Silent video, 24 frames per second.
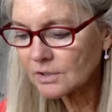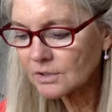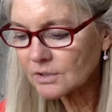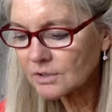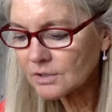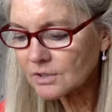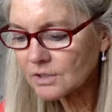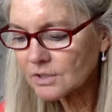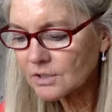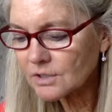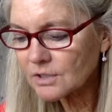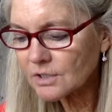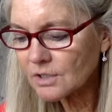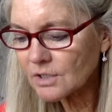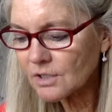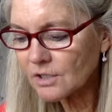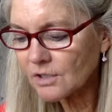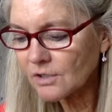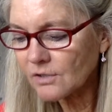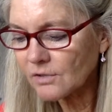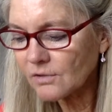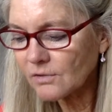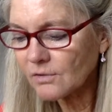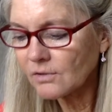
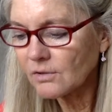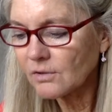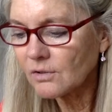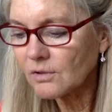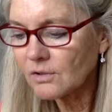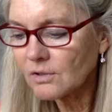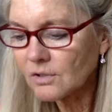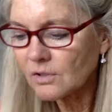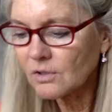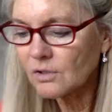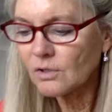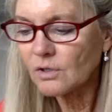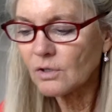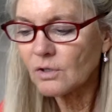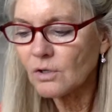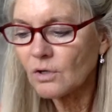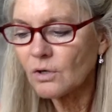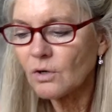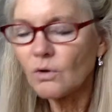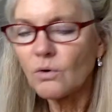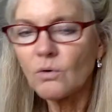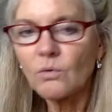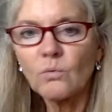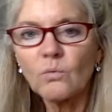So
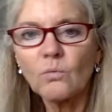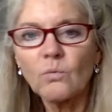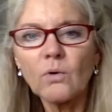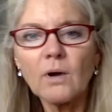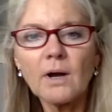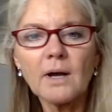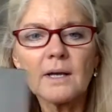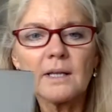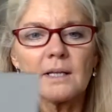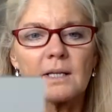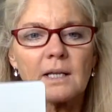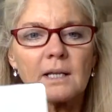1